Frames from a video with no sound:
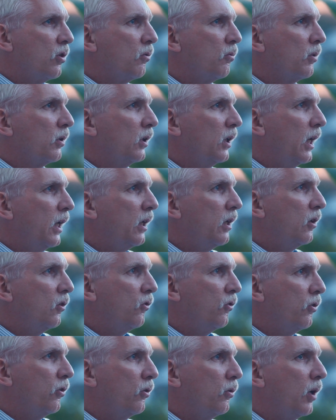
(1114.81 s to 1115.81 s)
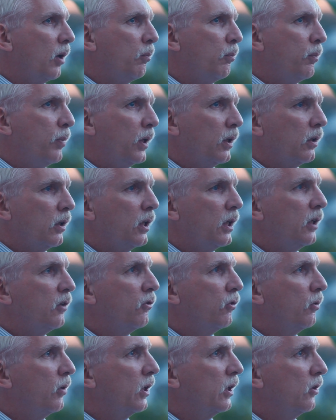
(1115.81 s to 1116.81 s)
related to ability
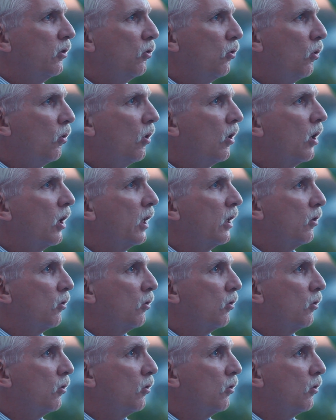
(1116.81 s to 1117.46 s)
to ignore